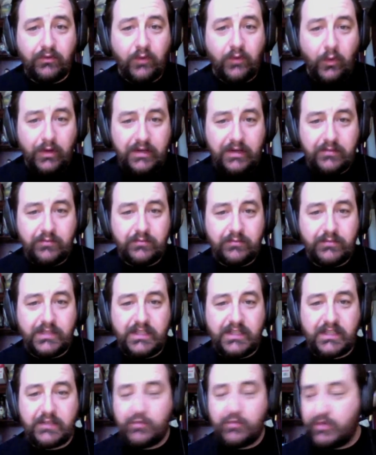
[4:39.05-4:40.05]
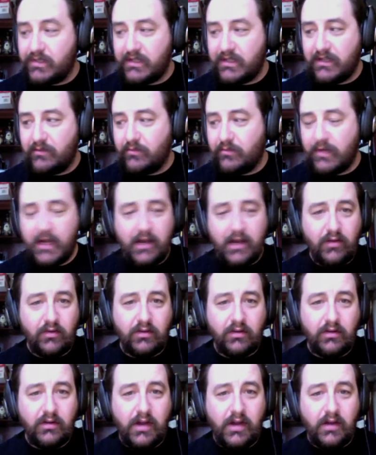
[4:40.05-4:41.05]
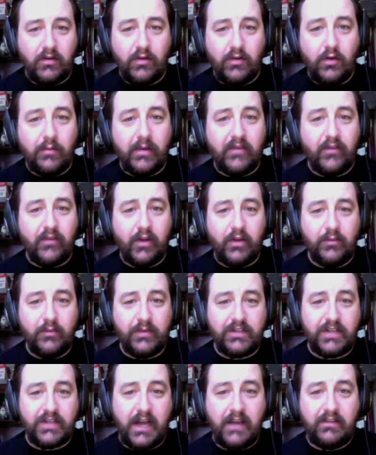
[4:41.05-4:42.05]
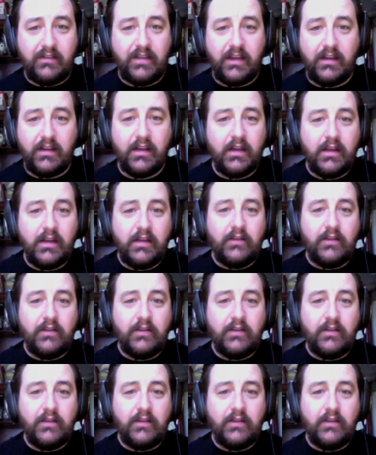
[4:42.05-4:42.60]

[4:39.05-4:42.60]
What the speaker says: 46% by alcohol by volume, which I think